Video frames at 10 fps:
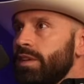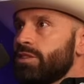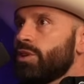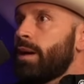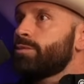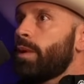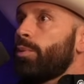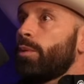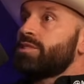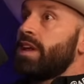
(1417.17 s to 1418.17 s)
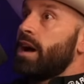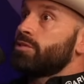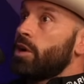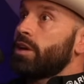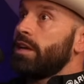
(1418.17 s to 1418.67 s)
so that was my purpose. Now,
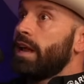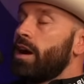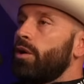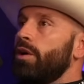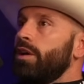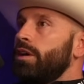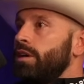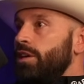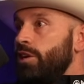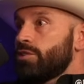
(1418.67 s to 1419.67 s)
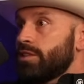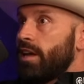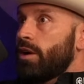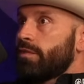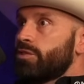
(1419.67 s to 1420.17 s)
talking now, years
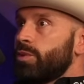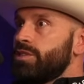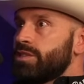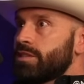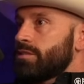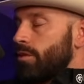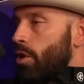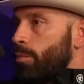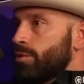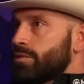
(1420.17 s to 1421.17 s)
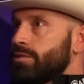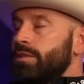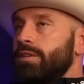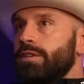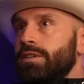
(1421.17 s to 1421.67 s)
later, after 26,
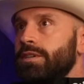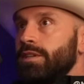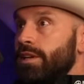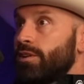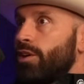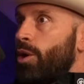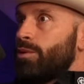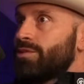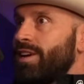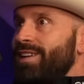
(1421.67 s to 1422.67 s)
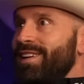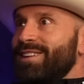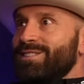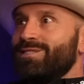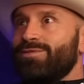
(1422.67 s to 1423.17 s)
literally almost 10
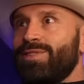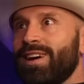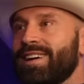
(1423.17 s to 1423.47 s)
years.